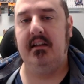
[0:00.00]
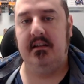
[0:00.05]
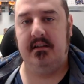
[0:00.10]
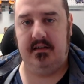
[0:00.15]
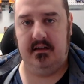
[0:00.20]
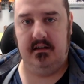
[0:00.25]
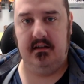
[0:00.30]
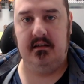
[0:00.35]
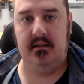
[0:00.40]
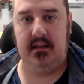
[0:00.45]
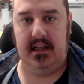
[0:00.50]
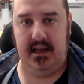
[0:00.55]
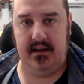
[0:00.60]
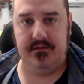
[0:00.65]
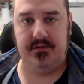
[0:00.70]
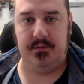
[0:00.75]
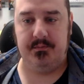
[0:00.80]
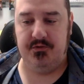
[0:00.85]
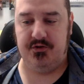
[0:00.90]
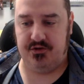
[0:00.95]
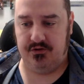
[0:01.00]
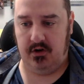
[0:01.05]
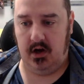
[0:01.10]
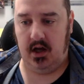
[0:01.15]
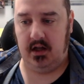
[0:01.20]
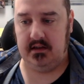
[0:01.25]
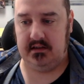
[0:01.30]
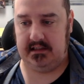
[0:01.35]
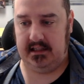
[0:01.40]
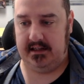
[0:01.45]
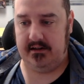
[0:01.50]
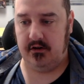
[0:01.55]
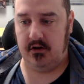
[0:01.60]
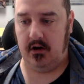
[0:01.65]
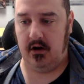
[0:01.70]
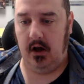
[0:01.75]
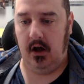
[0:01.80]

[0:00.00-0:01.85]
to have some draw later